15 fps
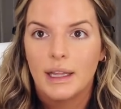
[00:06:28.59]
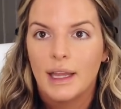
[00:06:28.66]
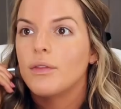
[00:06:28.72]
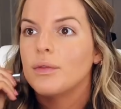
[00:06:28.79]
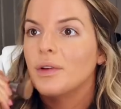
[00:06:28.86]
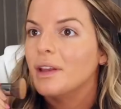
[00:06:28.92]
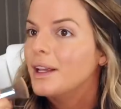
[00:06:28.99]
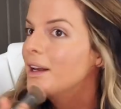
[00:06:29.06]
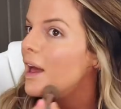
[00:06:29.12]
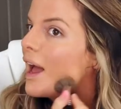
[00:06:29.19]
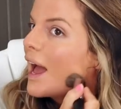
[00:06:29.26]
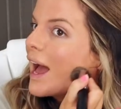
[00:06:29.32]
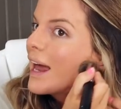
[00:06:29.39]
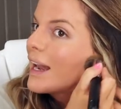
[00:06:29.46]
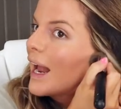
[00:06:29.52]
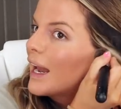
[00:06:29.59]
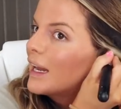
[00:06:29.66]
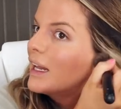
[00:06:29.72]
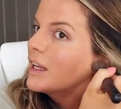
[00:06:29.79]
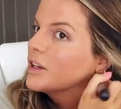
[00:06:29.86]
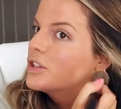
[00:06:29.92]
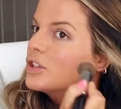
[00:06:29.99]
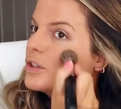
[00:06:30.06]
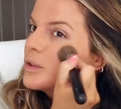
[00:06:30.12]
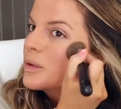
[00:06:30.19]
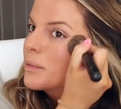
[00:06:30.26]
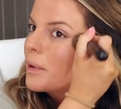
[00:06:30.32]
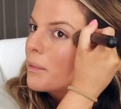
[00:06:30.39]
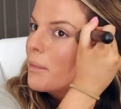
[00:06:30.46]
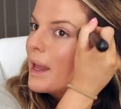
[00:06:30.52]
Like, I've really not had any issues
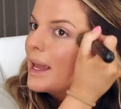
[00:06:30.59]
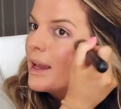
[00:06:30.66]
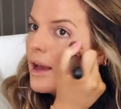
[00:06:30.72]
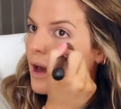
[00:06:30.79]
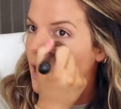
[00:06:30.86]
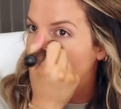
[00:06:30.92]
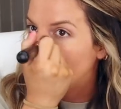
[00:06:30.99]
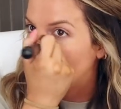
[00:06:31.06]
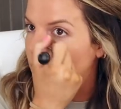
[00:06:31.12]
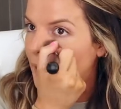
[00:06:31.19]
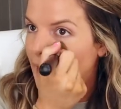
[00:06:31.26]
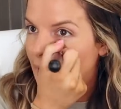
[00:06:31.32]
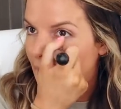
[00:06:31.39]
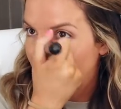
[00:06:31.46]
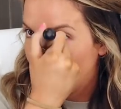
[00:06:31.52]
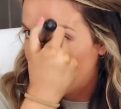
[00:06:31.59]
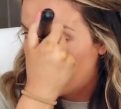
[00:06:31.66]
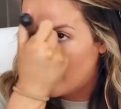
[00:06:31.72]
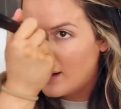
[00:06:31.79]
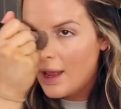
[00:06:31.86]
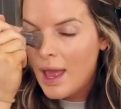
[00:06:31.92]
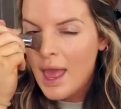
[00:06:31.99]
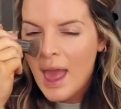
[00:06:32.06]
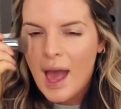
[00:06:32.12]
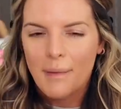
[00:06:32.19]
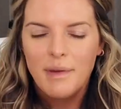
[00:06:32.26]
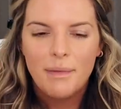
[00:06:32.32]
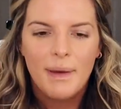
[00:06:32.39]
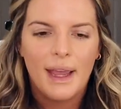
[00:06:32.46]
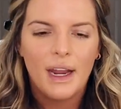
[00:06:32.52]
with my makeup or my hair. I
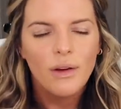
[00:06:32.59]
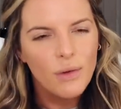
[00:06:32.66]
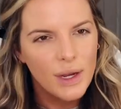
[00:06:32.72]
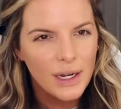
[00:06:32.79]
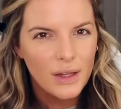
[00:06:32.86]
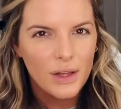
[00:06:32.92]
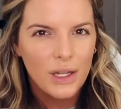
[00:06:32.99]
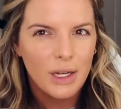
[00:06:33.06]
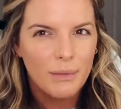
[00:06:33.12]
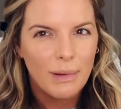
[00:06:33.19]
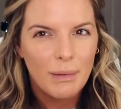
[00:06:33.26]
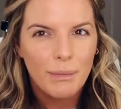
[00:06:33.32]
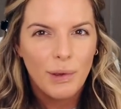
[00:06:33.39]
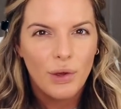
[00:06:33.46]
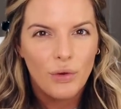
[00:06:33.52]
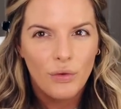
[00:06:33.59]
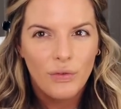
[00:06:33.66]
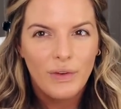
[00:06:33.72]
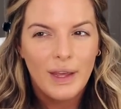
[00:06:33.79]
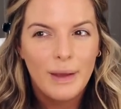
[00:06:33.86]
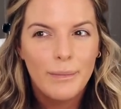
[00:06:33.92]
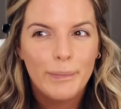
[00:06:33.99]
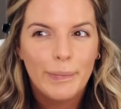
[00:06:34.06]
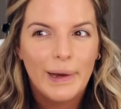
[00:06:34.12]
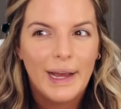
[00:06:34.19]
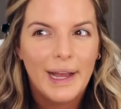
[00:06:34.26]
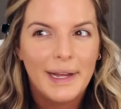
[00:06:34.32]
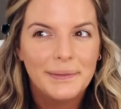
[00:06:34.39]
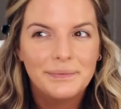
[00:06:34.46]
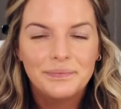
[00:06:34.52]
mean, my hair will get a little bit poofy,
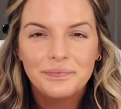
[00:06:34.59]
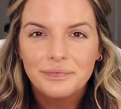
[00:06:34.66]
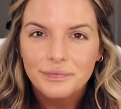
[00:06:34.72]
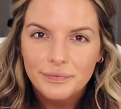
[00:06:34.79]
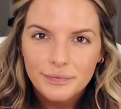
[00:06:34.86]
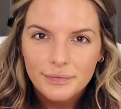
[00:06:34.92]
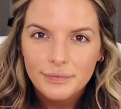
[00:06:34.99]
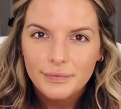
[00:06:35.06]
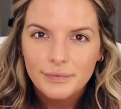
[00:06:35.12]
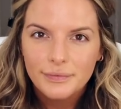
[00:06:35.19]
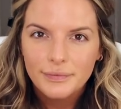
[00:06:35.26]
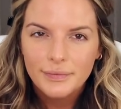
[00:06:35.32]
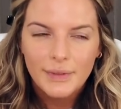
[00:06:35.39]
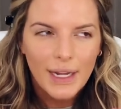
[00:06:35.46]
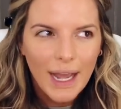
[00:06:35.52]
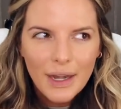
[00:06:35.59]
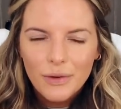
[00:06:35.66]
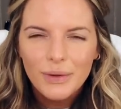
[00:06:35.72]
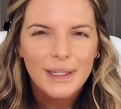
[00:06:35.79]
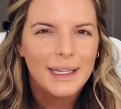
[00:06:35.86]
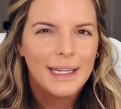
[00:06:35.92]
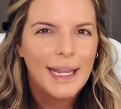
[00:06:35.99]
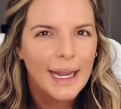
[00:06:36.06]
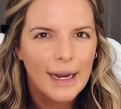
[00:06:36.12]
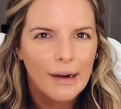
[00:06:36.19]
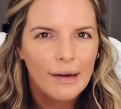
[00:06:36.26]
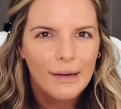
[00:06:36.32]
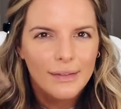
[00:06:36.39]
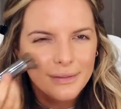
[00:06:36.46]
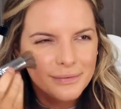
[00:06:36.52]
but I don't really
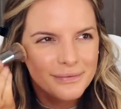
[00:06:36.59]
care.